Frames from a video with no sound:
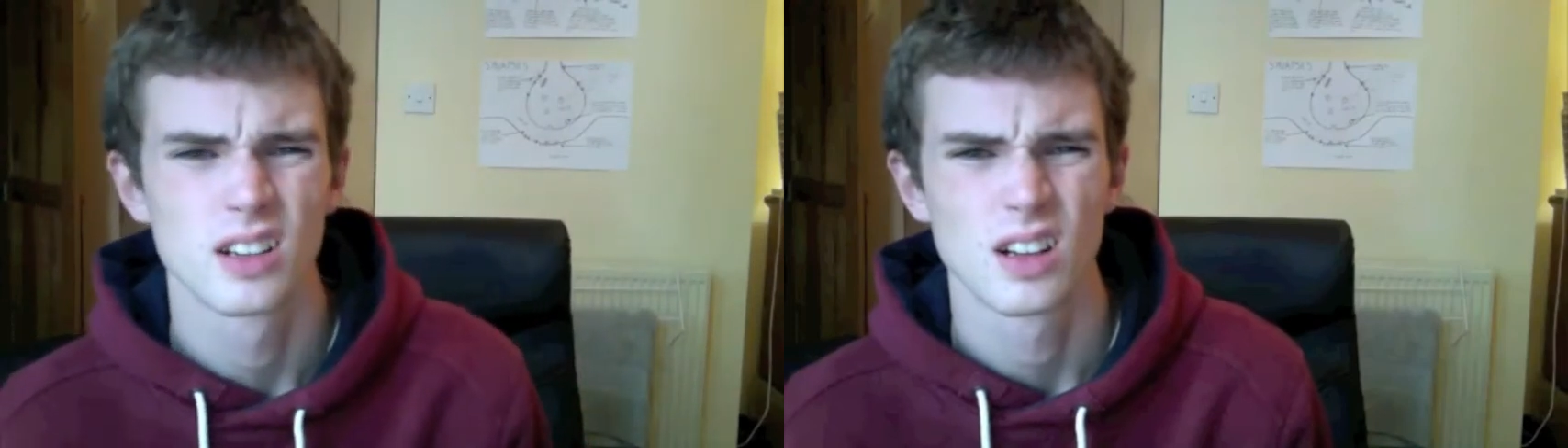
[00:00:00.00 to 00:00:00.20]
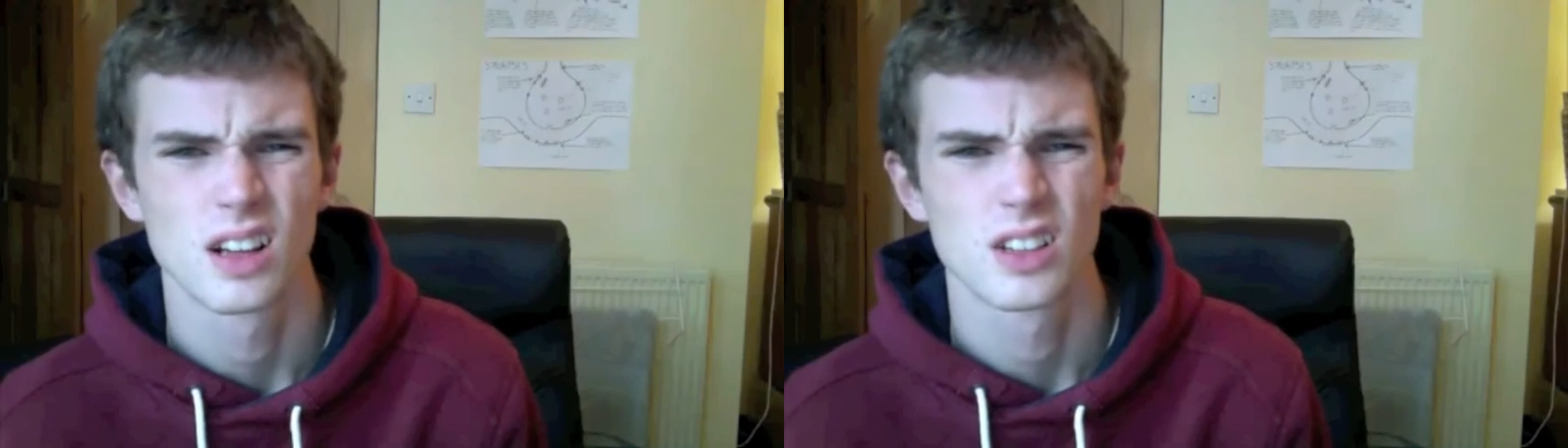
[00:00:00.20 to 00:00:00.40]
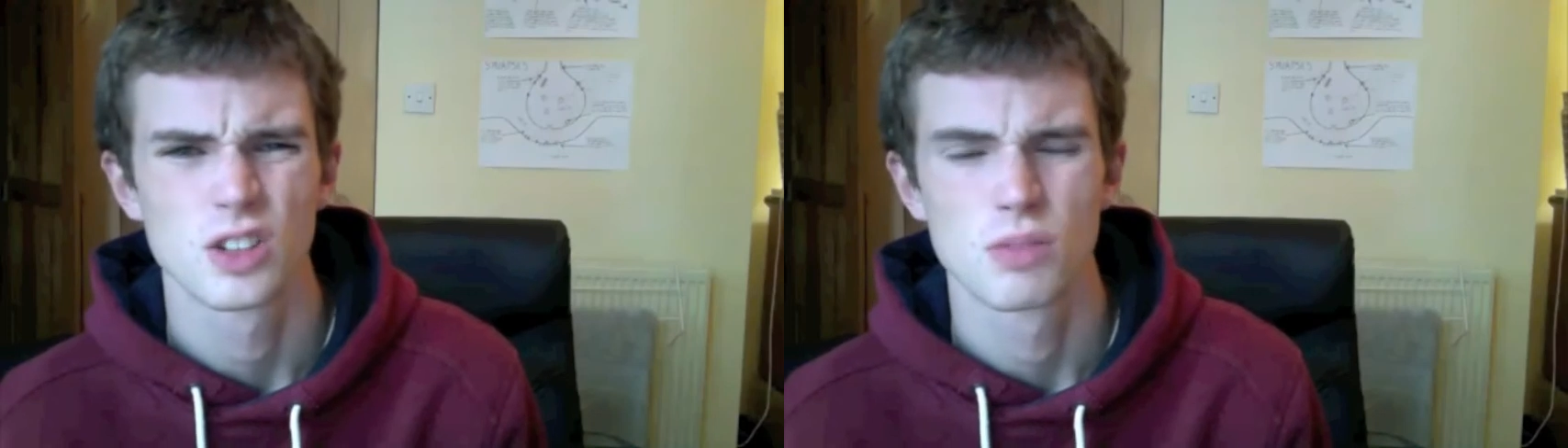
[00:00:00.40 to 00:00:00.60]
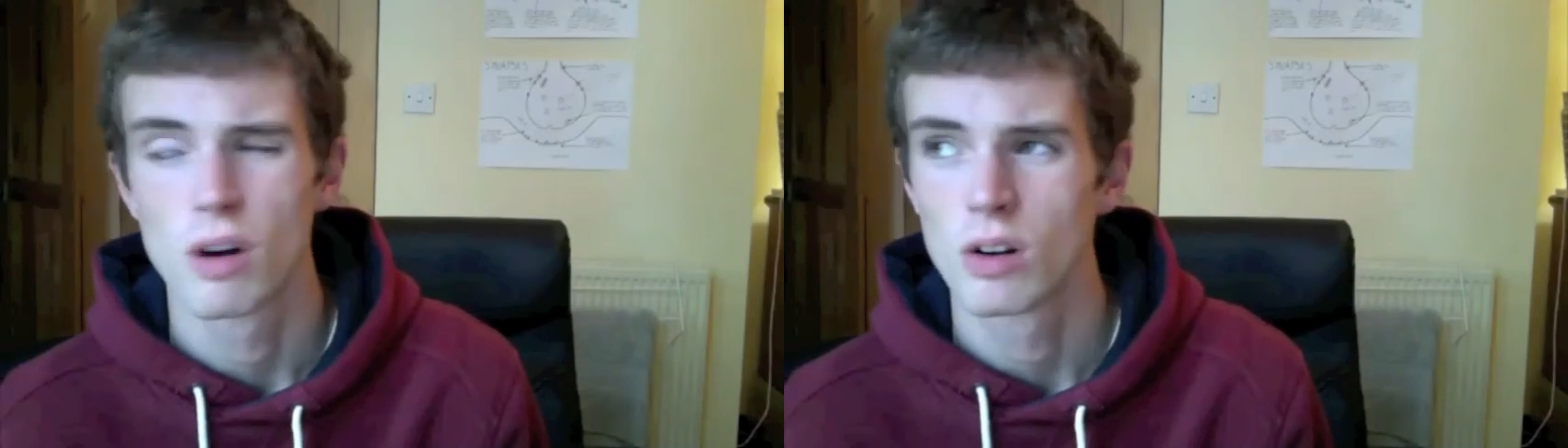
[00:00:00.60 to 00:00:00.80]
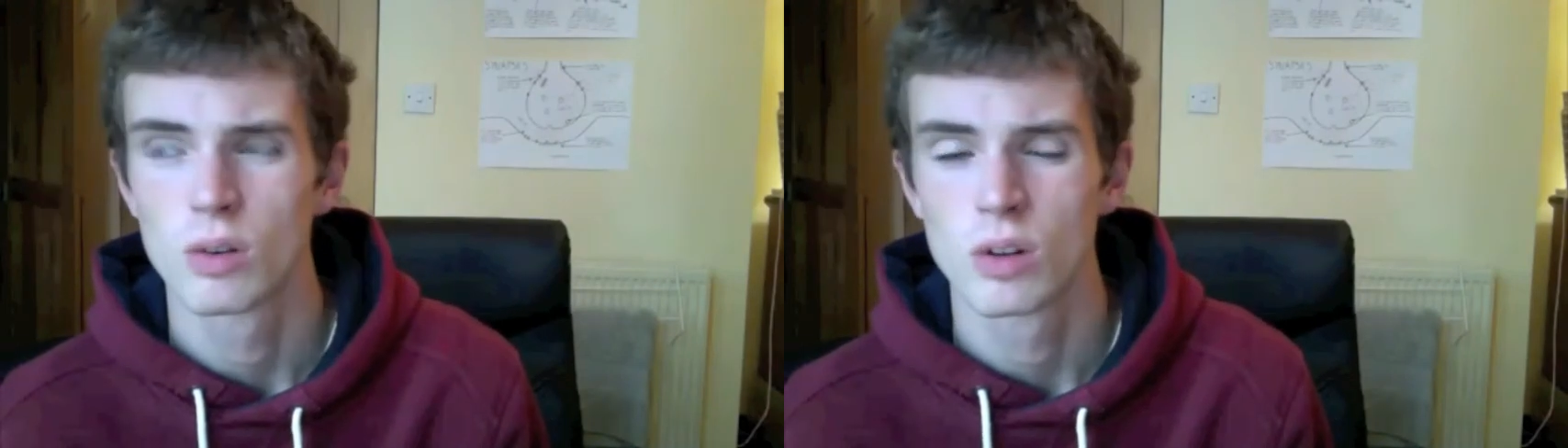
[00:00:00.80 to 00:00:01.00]
like
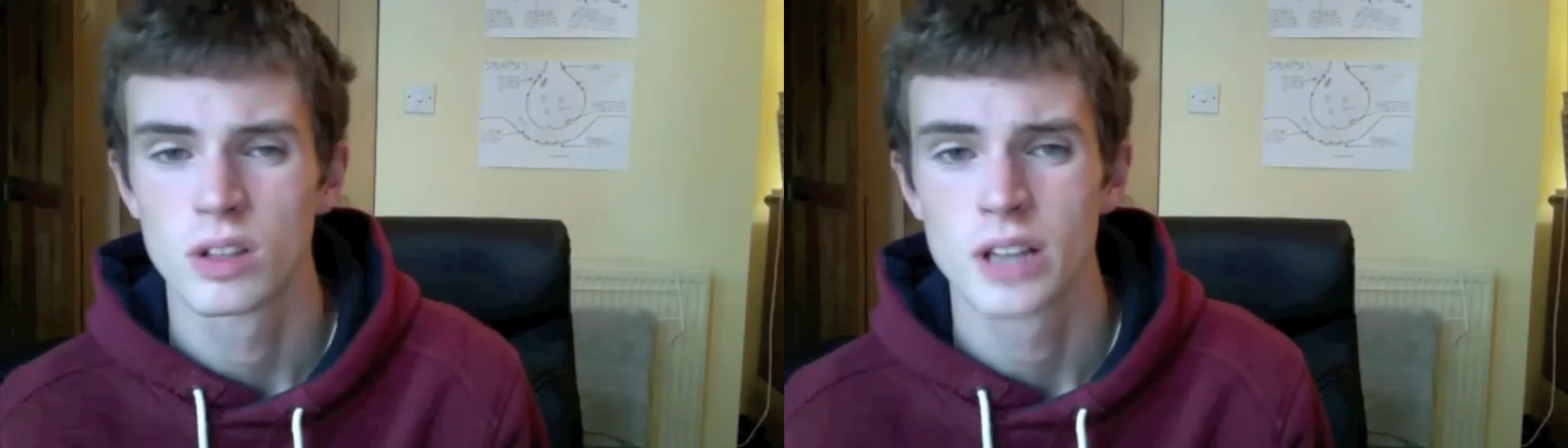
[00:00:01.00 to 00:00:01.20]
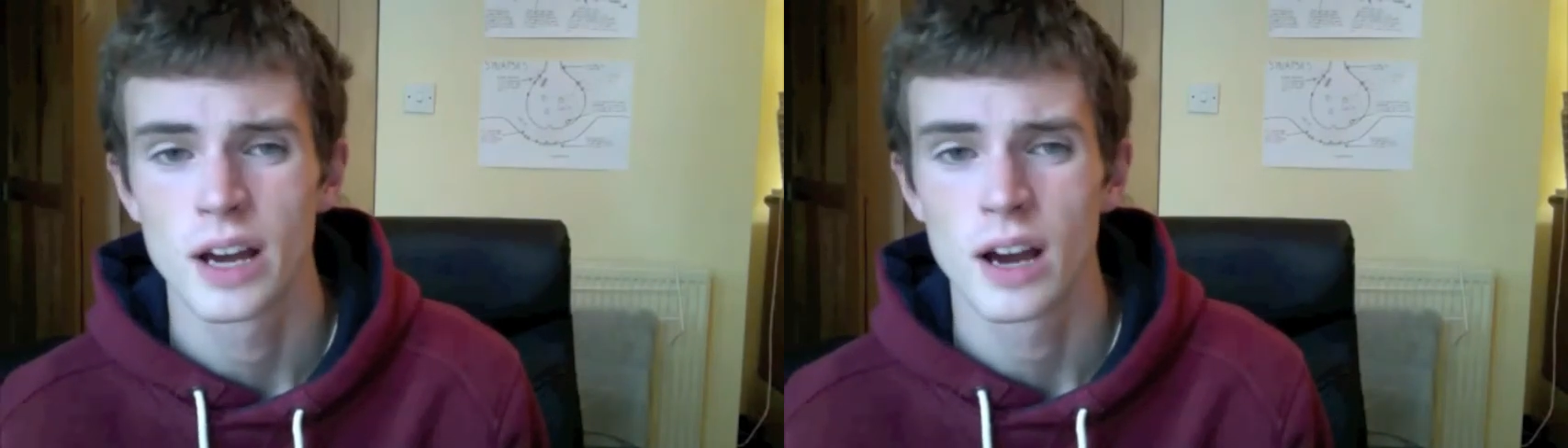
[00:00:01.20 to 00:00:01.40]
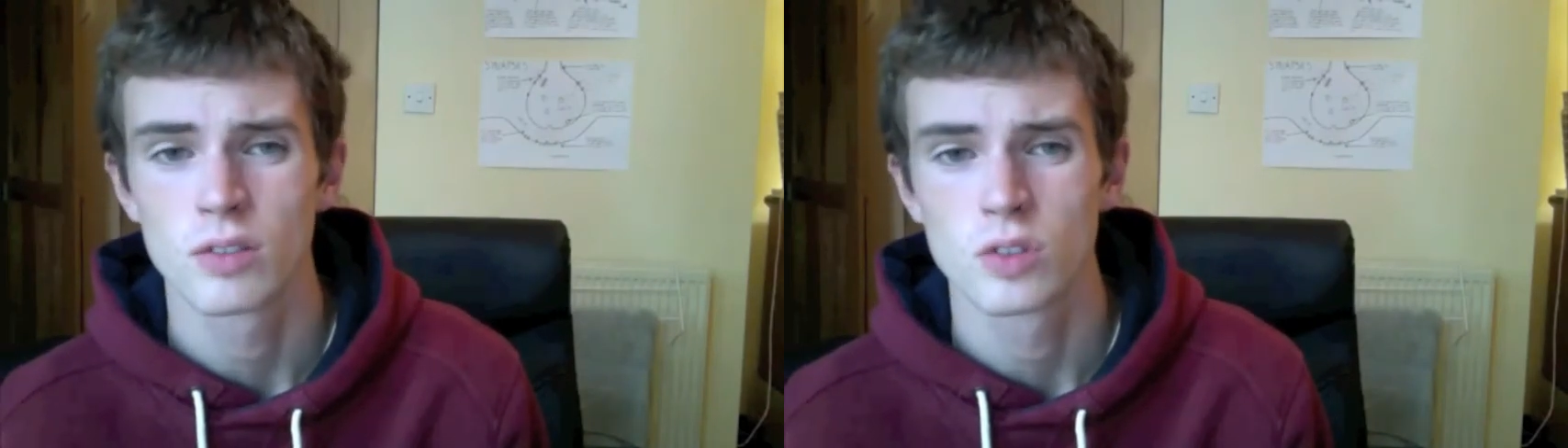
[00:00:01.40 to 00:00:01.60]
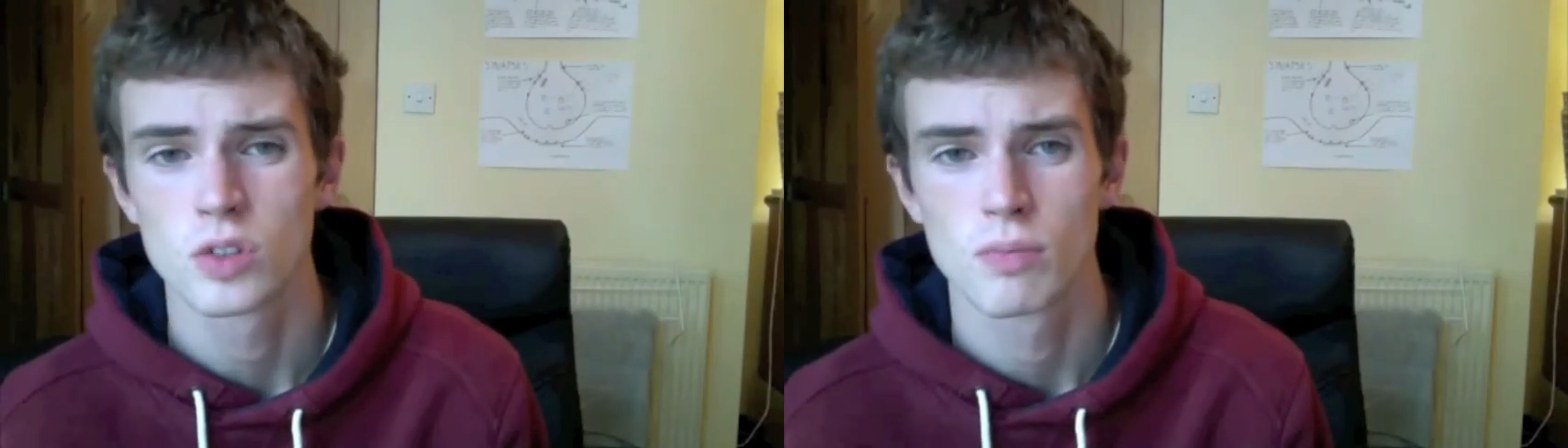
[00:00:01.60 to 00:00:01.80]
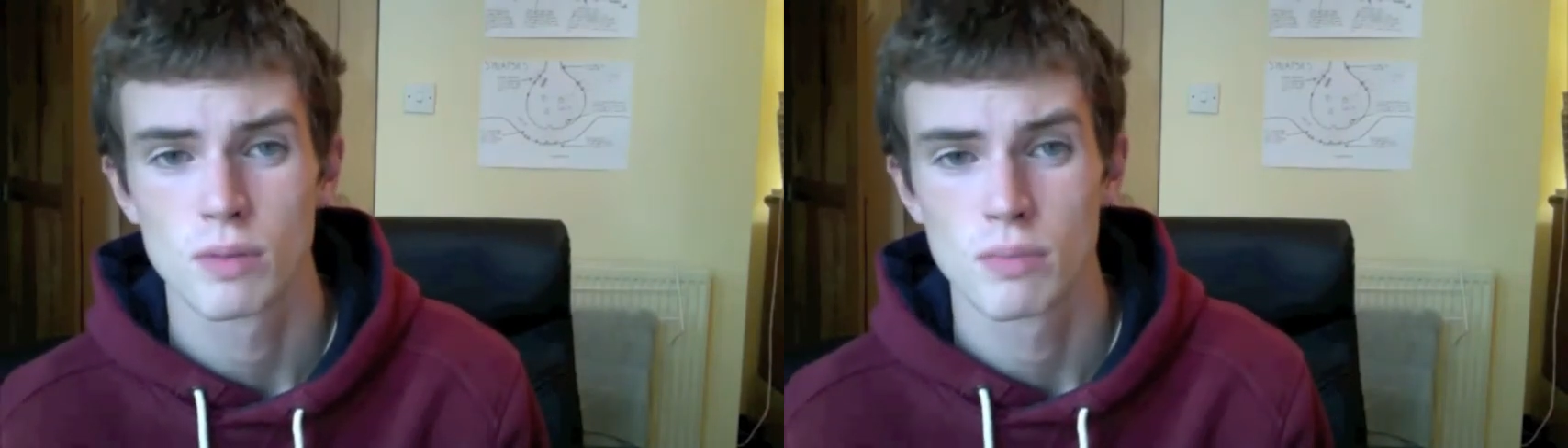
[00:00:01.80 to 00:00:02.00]
tomorrow or the day after or
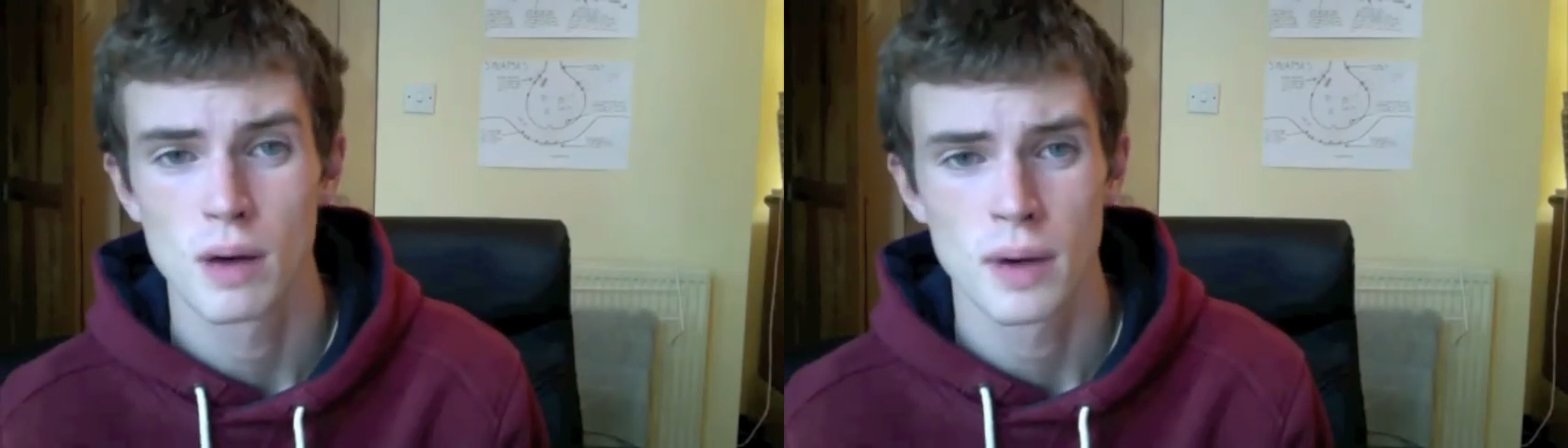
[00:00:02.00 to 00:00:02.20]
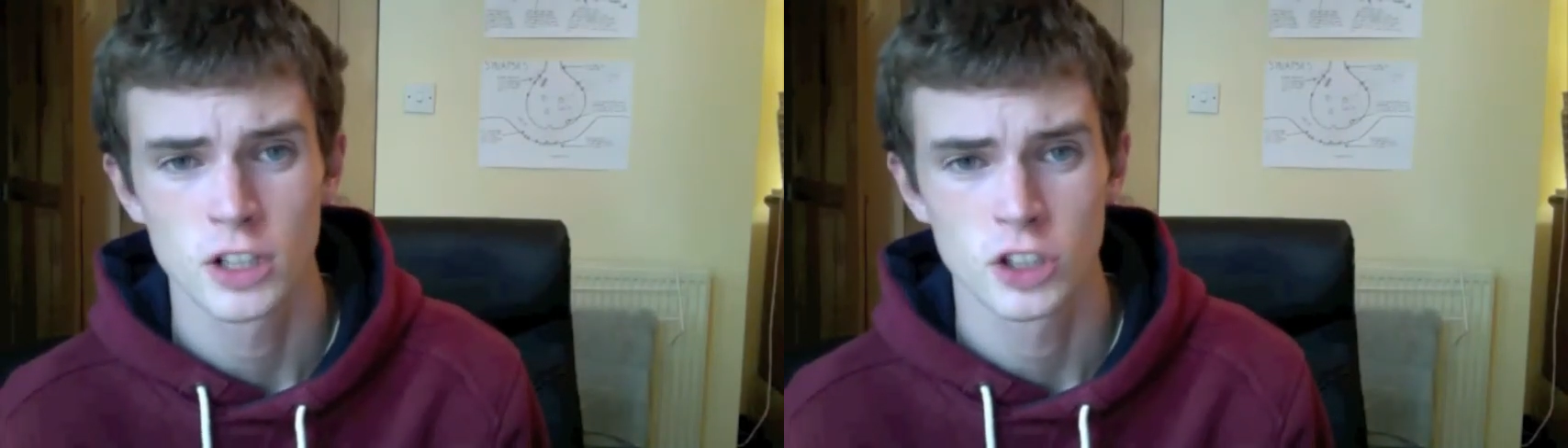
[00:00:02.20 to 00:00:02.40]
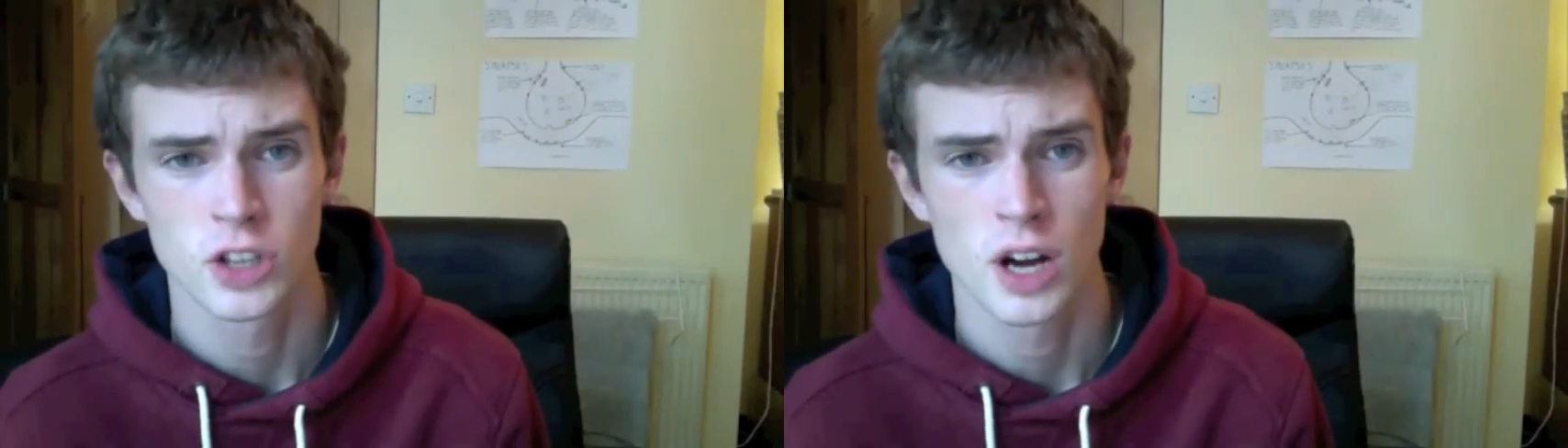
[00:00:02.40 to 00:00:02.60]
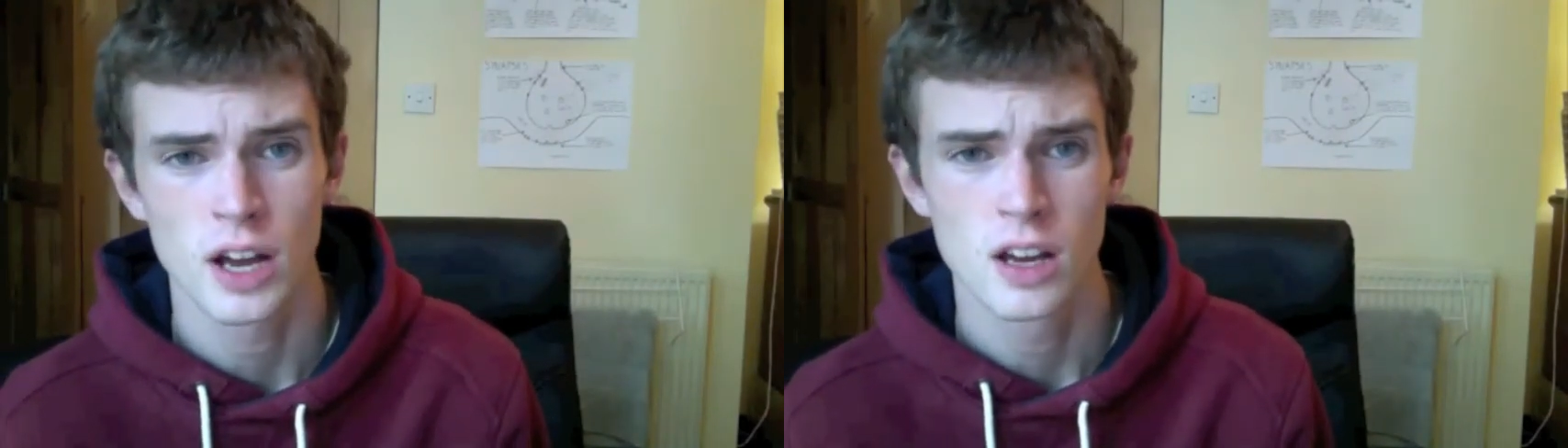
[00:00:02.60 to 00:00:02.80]
something, but I might try